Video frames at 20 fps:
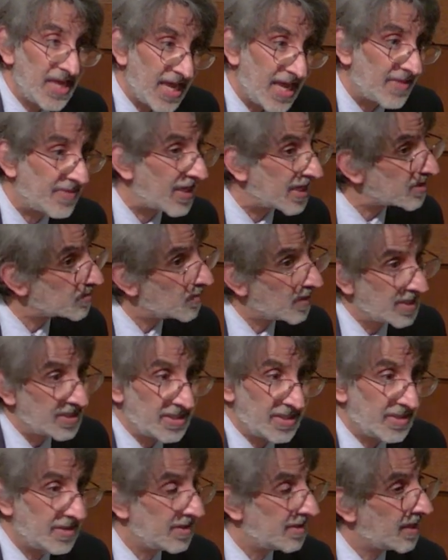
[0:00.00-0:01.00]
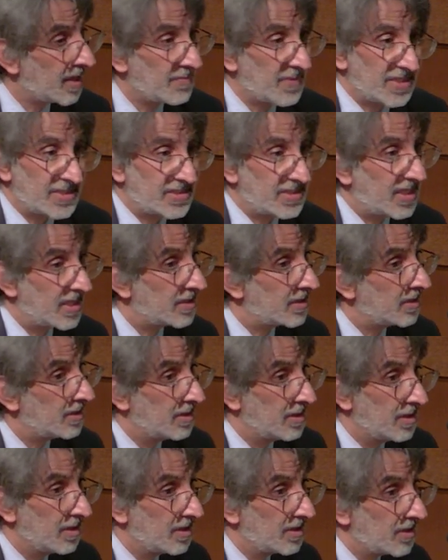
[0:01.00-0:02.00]
and that's why my son,
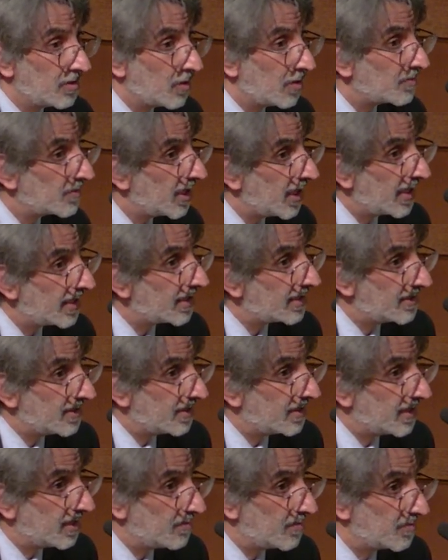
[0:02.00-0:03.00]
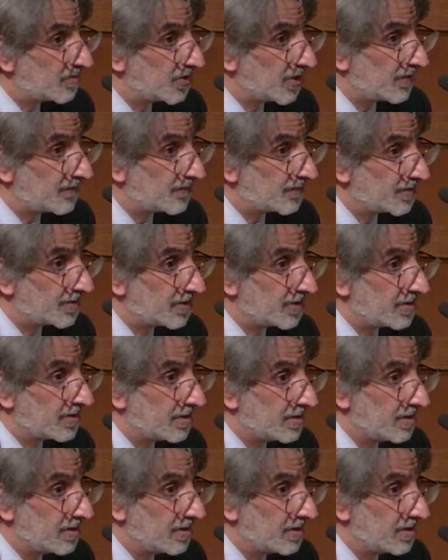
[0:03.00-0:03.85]
you know, I'm glad I didn't name him Jefferson.